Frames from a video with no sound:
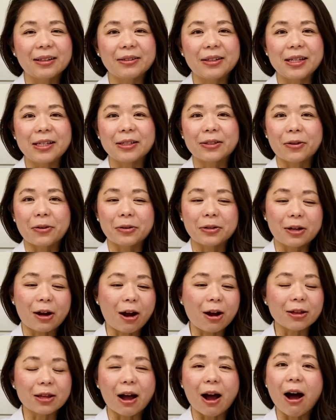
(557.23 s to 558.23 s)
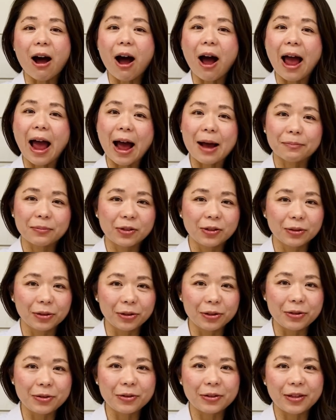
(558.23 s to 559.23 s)
these are not
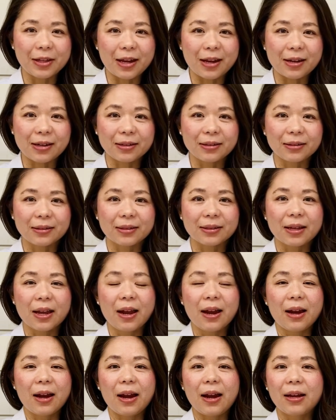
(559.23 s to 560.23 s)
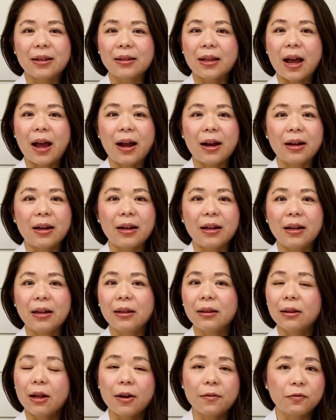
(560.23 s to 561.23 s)
absolute things and I
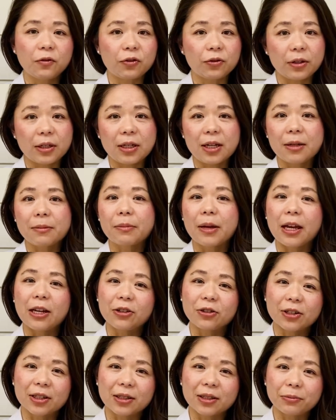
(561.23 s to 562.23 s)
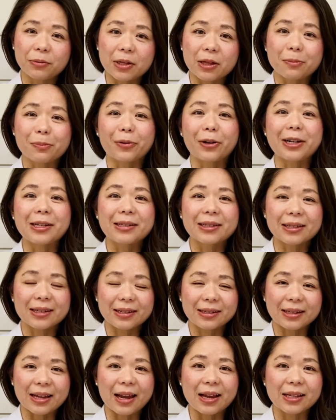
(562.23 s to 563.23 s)
love treating patients with
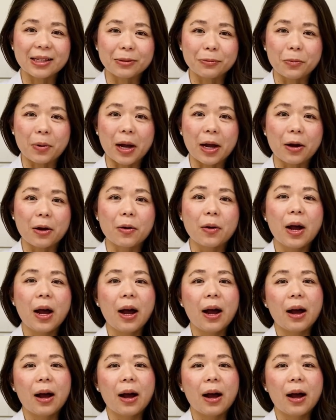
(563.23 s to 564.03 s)
braces as well.